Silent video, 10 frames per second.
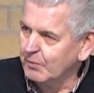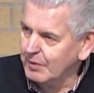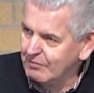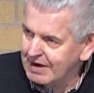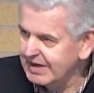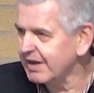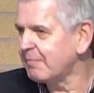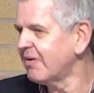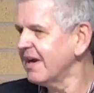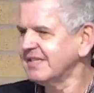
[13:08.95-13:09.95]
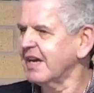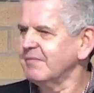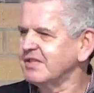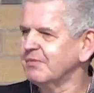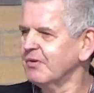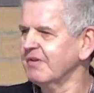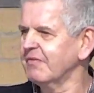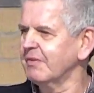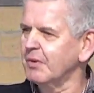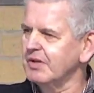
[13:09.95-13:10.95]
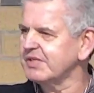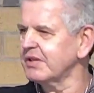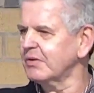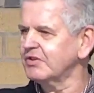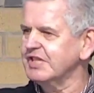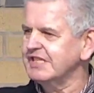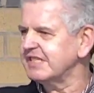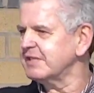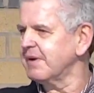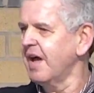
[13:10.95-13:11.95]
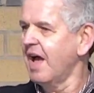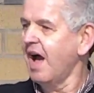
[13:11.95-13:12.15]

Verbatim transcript: we read in our prayer time this morning from the words of the Lord Jesus in his prayer,